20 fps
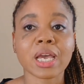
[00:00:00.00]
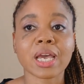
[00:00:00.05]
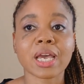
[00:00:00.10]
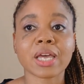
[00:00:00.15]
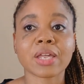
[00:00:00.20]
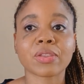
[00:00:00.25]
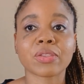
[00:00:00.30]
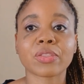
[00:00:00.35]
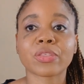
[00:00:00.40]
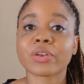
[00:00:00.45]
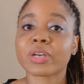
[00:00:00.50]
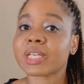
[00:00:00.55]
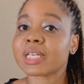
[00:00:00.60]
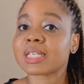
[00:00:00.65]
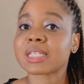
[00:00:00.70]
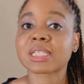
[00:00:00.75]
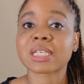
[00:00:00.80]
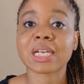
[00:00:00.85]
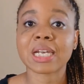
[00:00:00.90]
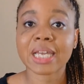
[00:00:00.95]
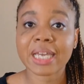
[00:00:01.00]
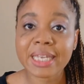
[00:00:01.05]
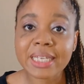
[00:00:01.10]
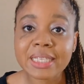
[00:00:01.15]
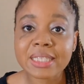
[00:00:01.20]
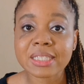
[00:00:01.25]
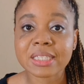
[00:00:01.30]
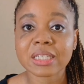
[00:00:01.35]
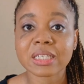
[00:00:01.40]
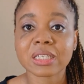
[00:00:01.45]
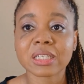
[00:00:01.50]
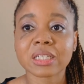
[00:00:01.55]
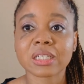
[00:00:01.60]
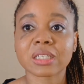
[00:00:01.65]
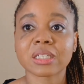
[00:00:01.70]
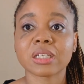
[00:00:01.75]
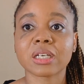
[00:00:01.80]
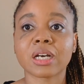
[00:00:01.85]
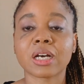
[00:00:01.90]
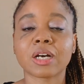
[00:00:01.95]
And 3 years later,
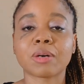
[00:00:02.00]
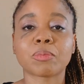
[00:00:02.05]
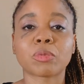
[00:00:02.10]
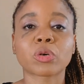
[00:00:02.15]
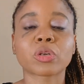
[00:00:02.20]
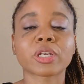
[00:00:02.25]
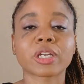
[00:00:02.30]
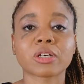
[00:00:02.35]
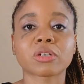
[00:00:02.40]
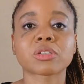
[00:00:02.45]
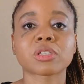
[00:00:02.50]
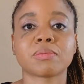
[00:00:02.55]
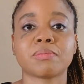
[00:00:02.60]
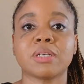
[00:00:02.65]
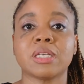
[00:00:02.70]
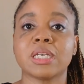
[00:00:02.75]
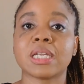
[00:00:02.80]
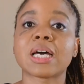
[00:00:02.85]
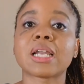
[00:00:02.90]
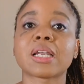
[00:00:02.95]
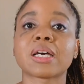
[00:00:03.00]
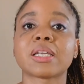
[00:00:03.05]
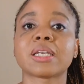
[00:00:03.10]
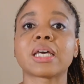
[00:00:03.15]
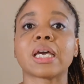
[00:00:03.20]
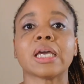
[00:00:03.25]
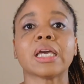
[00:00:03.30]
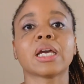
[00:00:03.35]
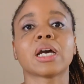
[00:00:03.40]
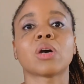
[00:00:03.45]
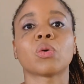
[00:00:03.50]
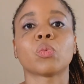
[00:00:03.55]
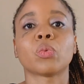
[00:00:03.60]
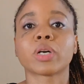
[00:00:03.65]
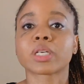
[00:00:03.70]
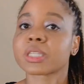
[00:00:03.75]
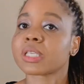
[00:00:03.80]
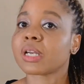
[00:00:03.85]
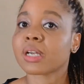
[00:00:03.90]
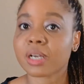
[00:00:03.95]
on Nelson Mandela Day, I
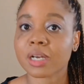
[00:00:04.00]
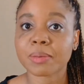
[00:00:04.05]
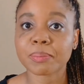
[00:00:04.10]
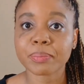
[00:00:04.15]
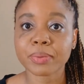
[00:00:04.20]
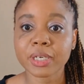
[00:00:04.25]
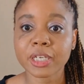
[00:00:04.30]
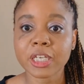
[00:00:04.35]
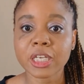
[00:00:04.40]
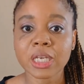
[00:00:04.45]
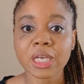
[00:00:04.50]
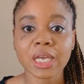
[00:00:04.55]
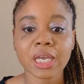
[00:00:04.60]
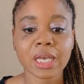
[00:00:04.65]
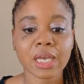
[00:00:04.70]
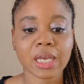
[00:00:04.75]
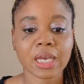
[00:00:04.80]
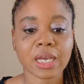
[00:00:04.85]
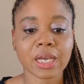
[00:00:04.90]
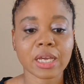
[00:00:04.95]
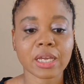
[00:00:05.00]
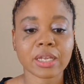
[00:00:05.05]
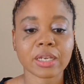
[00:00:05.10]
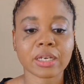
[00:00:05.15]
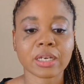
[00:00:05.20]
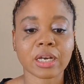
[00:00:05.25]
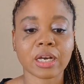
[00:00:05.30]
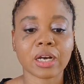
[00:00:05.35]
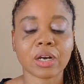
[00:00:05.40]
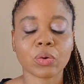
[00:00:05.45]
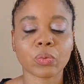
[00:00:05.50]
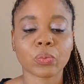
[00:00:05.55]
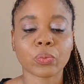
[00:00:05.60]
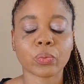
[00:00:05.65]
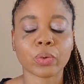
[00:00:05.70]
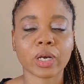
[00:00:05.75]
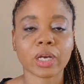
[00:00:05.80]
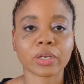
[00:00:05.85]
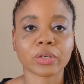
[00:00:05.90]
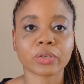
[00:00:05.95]
worked at a company and
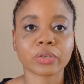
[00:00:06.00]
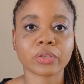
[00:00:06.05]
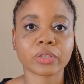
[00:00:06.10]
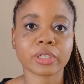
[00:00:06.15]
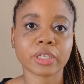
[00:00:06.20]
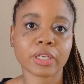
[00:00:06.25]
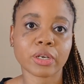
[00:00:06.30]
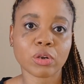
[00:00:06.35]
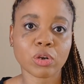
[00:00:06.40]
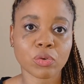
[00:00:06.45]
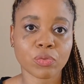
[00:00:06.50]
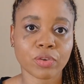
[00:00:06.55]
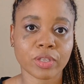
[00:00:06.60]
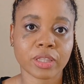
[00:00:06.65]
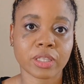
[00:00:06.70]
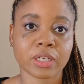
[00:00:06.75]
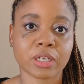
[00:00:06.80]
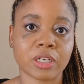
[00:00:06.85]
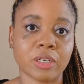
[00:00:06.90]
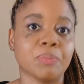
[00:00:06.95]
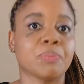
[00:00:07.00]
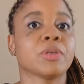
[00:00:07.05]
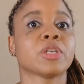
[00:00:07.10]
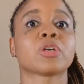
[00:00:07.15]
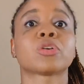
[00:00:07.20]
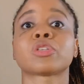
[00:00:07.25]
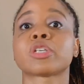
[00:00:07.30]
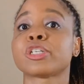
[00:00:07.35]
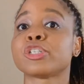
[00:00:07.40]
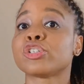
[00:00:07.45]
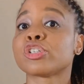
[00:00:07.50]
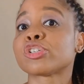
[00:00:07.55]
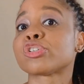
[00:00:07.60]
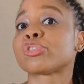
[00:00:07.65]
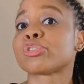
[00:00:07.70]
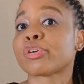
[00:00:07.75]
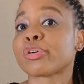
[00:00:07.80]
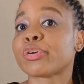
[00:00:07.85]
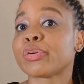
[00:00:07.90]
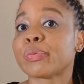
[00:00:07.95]
I couldn't get off at the company because I just
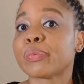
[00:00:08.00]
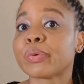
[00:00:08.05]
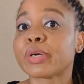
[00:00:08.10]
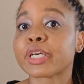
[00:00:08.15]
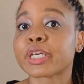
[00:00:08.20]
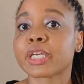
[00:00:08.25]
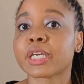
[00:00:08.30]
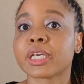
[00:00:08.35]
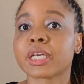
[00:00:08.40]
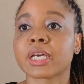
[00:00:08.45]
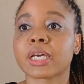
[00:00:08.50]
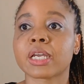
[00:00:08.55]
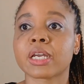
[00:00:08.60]
started working.